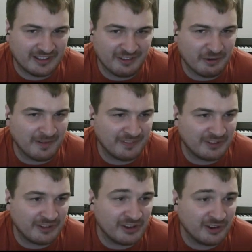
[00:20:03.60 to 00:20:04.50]
that we
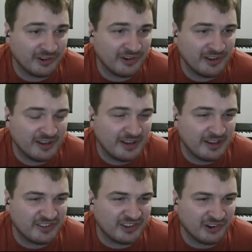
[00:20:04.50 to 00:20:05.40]
wanted to do.
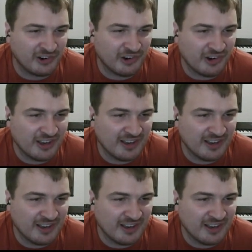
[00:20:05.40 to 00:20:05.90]
So